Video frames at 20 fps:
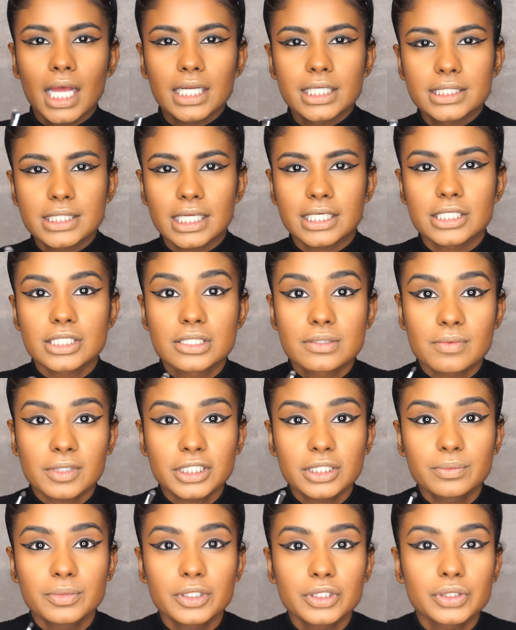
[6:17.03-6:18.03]
It's like a
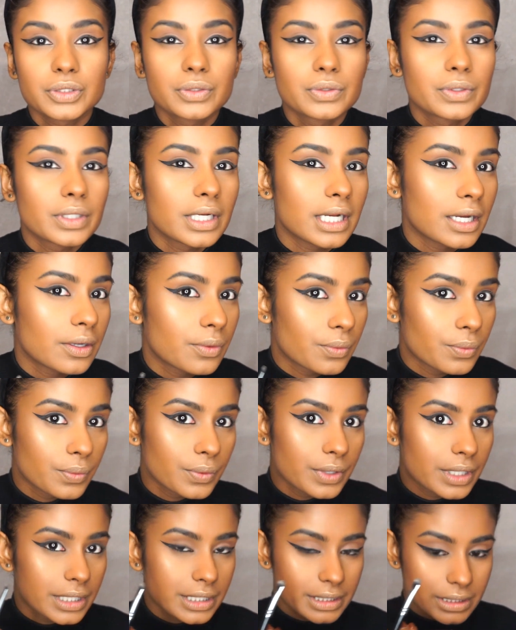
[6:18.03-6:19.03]
smudging brush, so you can like
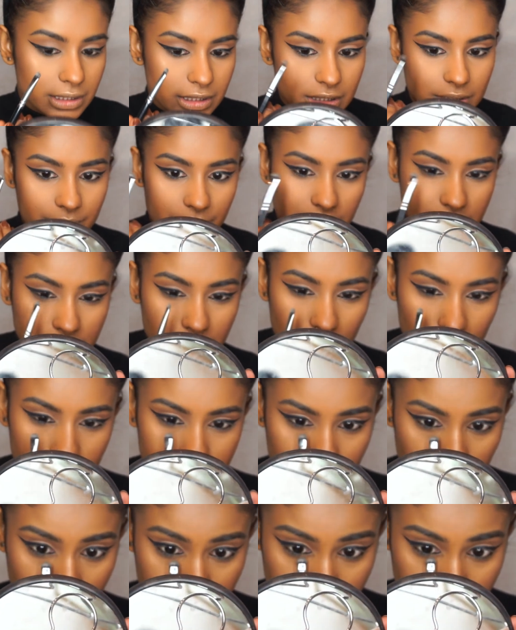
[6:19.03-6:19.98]
really smudge out